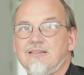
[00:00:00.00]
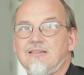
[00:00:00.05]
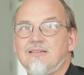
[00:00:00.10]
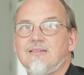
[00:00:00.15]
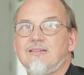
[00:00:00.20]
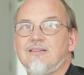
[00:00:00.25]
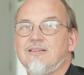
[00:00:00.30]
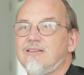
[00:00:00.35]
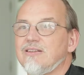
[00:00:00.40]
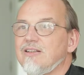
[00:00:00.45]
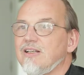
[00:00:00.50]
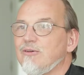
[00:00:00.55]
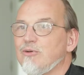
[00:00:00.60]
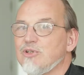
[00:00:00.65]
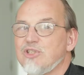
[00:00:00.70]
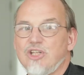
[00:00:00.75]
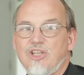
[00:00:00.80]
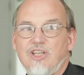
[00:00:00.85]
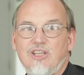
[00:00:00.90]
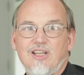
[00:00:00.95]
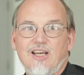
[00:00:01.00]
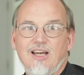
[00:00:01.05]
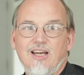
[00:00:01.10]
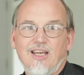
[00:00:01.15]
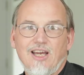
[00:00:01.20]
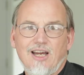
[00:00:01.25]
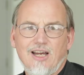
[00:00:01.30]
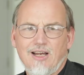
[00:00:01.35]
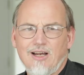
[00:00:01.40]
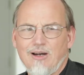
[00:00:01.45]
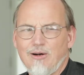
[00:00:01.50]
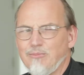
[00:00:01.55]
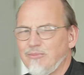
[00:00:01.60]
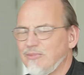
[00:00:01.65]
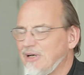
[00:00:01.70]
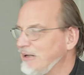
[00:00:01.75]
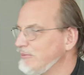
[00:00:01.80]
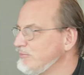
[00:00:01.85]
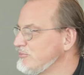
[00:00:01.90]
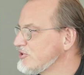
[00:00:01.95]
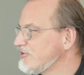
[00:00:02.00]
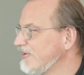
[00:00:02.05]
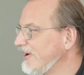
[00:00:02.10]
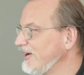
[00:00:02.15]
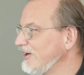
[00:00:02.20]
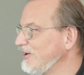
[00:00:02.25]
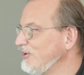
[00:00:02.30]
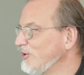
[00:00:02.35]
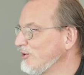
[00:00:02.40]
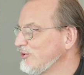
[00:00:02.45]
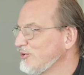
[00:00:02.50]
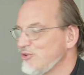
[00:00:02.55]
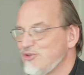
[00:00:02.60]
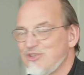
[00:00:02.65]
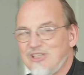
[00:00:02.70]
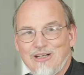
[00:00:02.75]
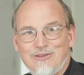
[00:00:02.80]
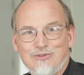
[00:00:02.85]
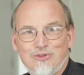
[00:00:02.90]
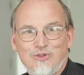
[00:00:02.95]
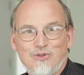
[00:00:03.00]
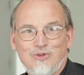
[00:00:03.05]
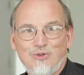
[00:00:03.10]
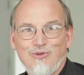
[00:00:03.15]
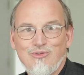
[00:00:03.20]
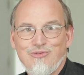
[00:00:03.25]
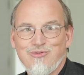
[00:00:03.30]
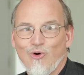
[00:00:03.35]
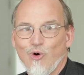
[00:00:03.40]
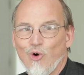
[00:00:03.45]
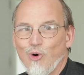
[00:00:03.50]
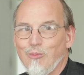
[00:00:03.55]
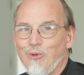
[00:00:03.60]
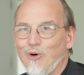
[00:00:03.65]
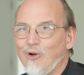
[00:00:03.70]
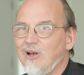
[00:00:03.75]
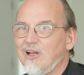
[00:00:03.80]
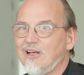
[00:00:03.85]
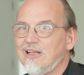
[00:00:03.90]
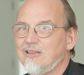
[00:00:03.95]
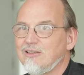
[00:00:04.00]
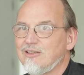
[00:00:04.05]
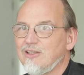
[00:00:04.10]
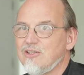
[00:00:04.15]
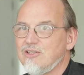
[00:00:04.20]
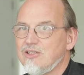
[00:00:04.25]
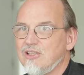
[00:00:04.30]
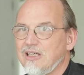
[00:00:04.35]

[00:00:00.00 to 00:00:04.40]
yeah. We're done. Was it, uh, yeah, I'm, I'm trying not to sound too formal because uh,